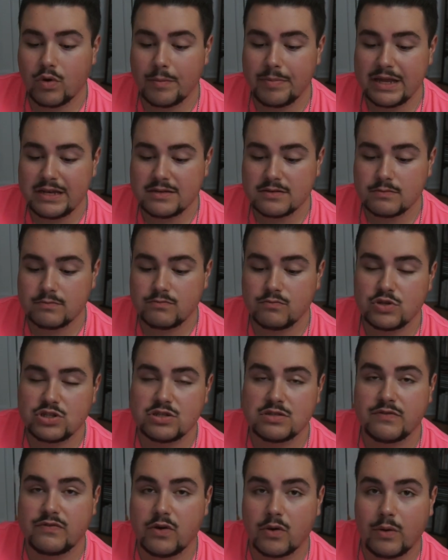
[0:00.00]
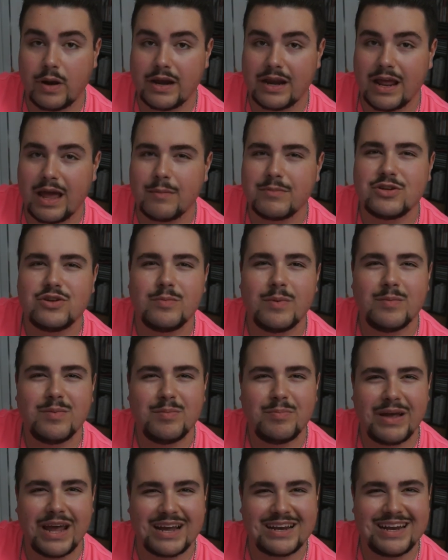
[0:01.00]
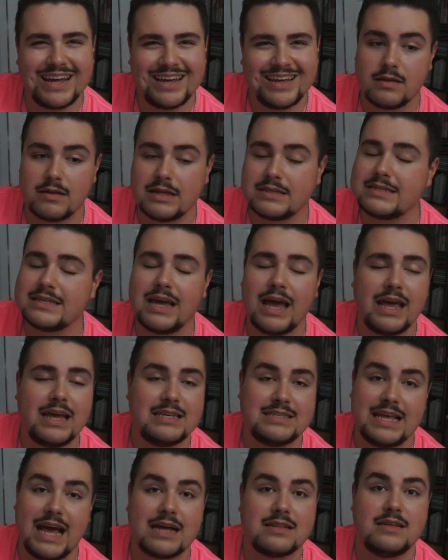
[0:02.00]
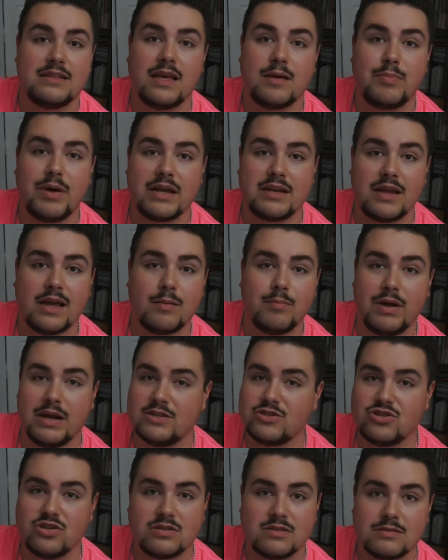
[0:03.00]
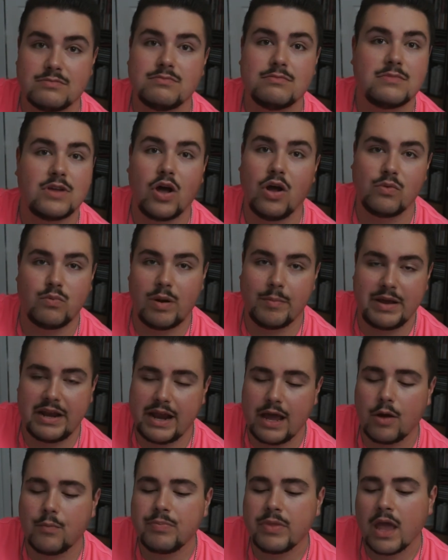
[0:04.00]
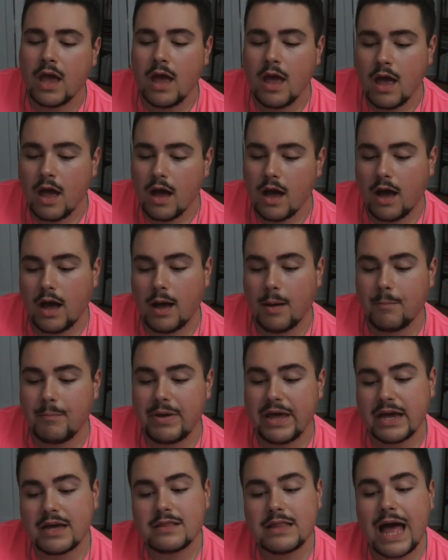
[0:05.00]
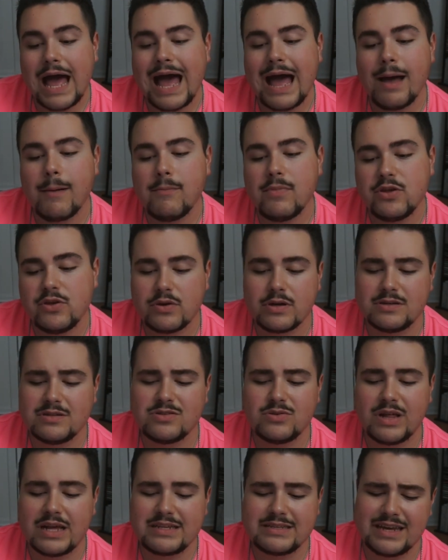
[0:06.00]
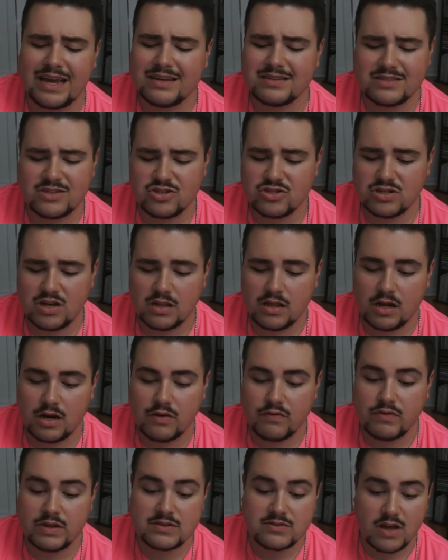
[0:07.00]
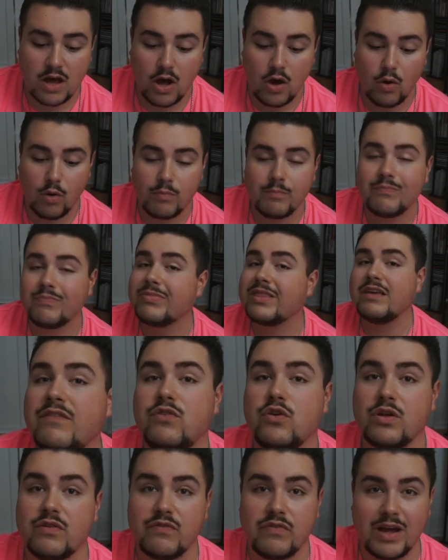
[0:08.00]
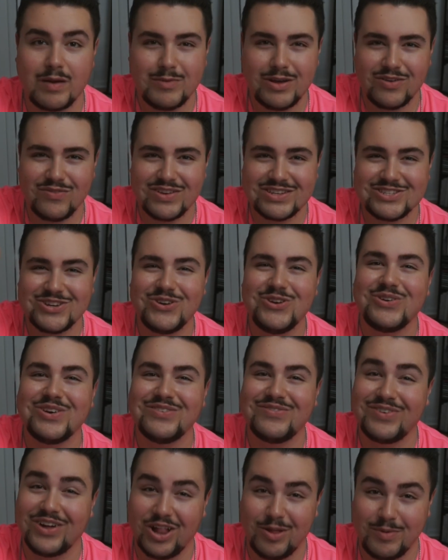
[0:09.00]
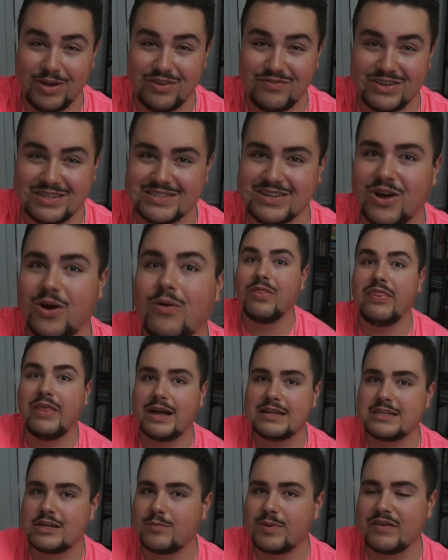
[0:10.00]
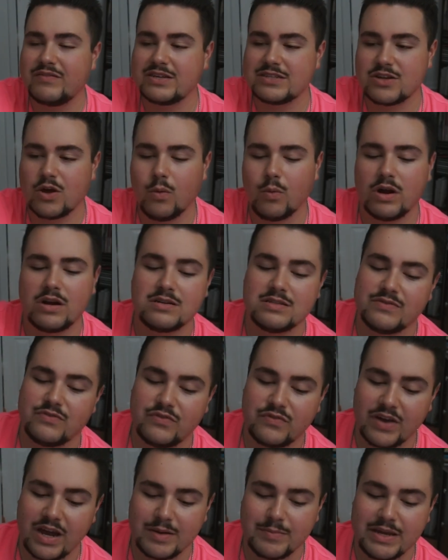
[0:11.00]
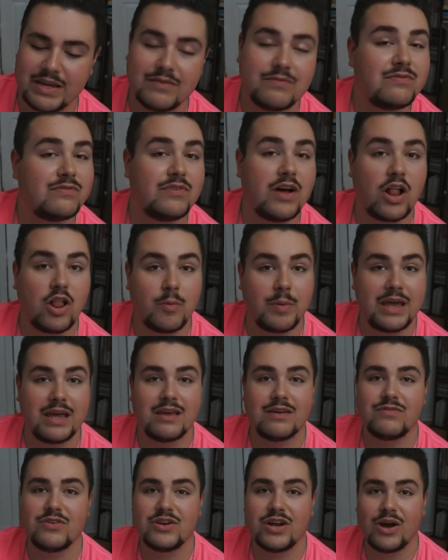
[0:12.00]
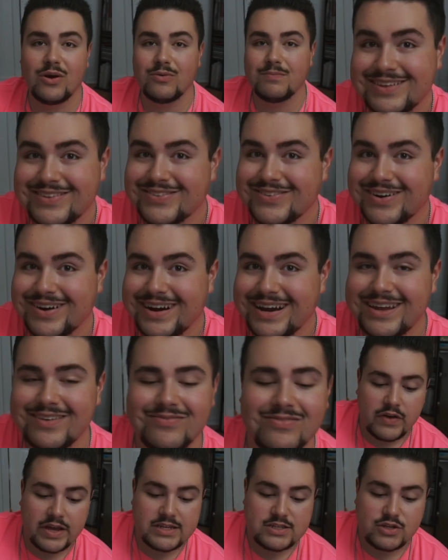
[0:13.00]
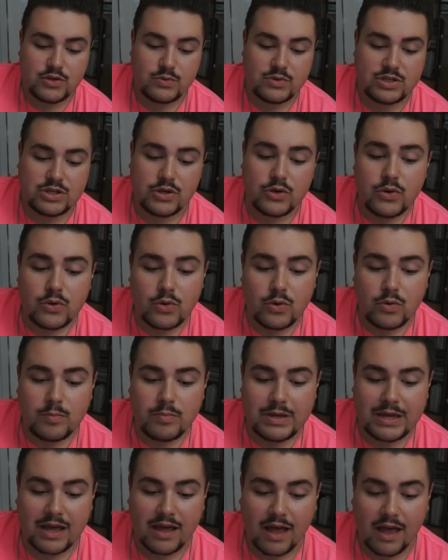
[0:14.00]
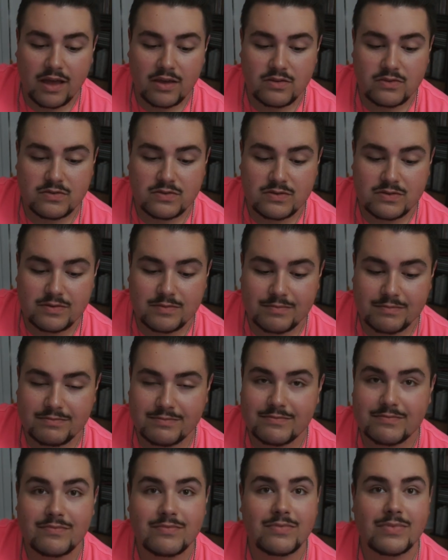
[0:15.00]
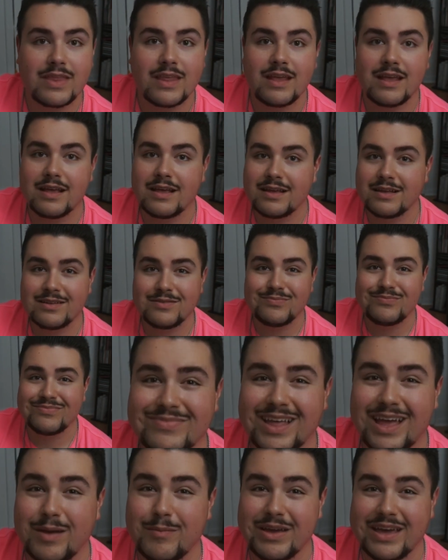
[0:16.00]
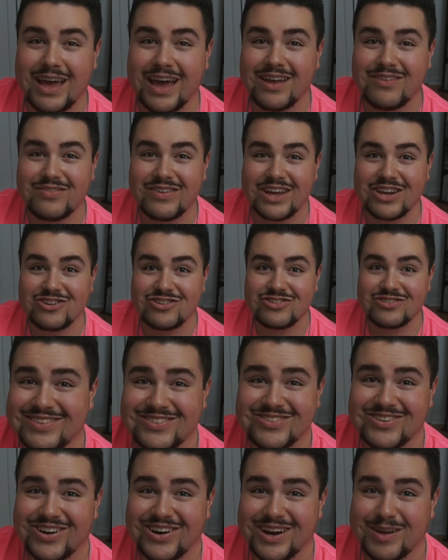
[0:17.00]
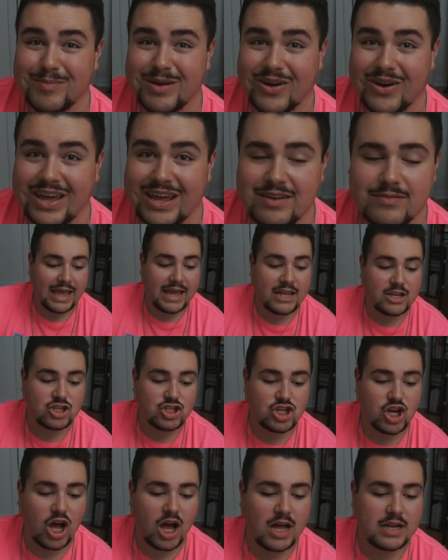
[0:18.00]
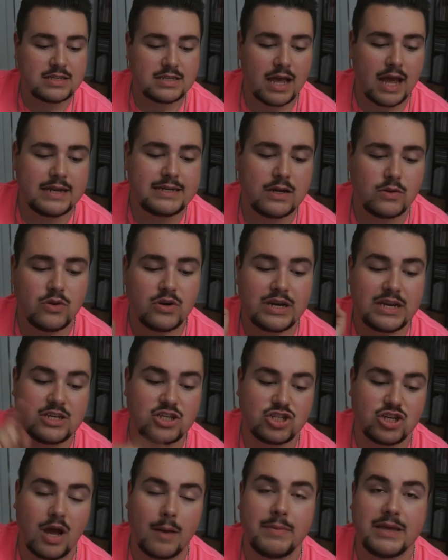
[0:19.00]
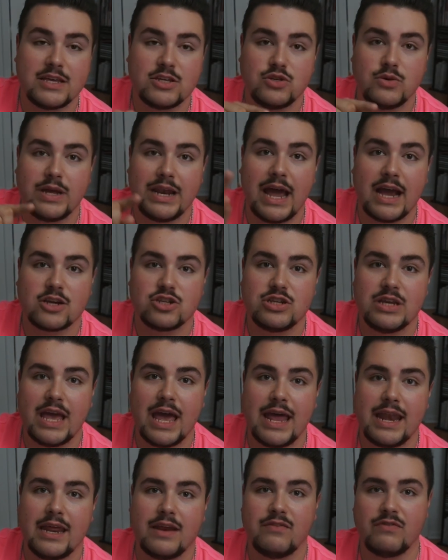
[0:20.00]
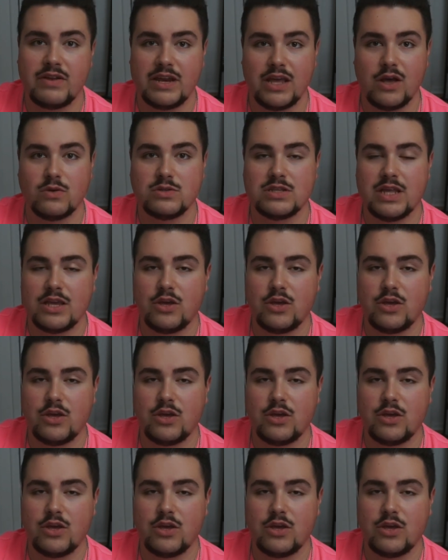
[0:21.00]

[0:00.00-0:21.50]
Ribbit, which is a photo editing app. Do you remember Picnic? It's exactly like Picnic, but it's just called Ribbit now. Piclab. You can do like text and shit on there. Visco. If you can find me on Visco, you can follow me on Visco. That's how my Visco works. If you find me, follow me. If you don't, sorry. Taste Tune 2 because I'm a catfish. Sorry about it. InShot. I downloaded InShot because you can actually edit videos.